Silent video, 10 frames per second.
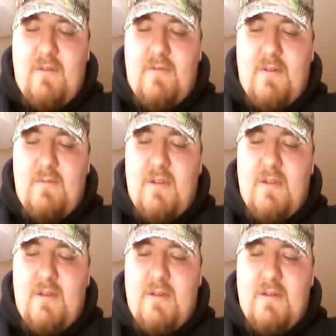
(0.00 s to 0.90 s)
the knife on me,
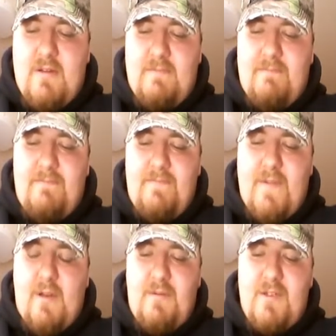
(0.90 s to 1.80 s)
and
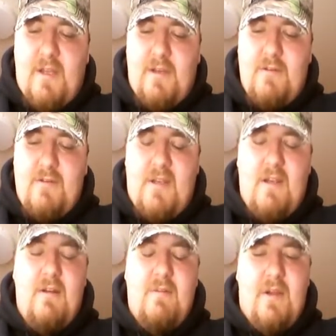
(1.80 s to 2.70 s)
I'm just kind of used to
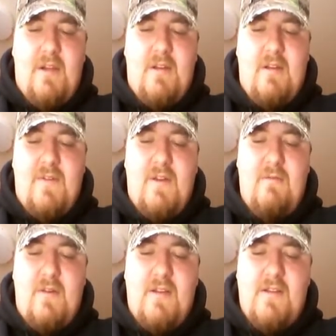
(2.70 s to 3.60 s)
carrying a pocket knife
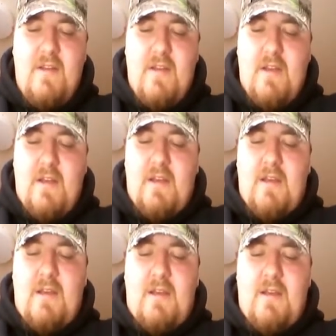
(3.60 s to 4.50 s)
anyways.
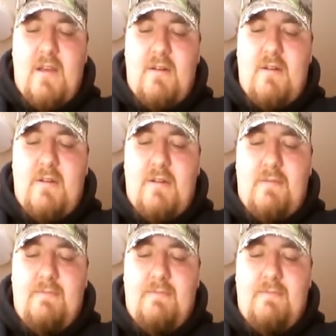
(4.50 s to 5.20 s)
And